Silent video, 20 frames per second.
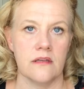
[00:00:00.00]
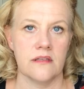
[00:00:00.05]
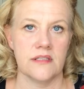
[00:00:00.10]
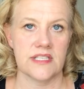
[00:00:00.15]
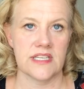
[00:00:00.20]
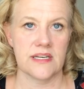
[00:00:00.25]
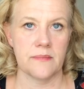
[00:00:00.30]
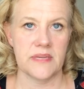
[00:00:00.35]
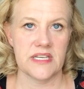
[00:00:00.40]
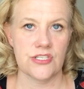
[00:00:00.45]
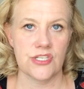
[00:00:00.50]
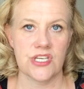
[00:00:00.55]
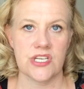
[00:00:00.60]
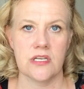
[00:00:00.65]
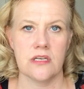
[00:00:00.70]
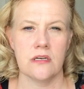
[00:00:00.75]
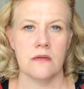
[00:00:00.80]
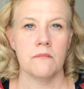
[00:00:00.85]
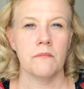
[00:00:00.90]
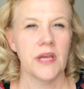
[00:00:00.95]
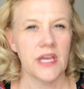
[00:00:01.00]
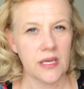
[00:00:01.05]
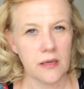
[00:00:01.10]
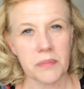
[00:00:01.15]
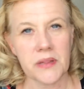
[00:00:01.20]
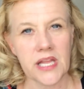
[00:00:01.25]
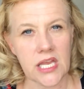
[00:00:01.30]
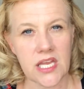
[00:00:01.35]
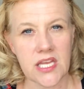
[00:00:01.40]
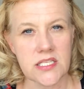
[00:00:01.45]
Did I mention pick a
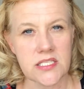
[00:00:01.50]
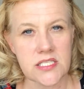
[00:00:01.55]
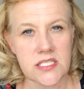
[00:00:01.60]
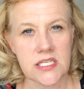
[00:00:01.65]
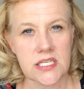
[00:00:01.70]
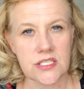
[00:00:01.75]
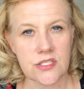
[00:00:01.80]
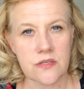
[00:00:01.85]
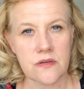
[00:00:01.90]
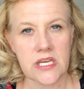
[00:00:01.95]
plan, stick to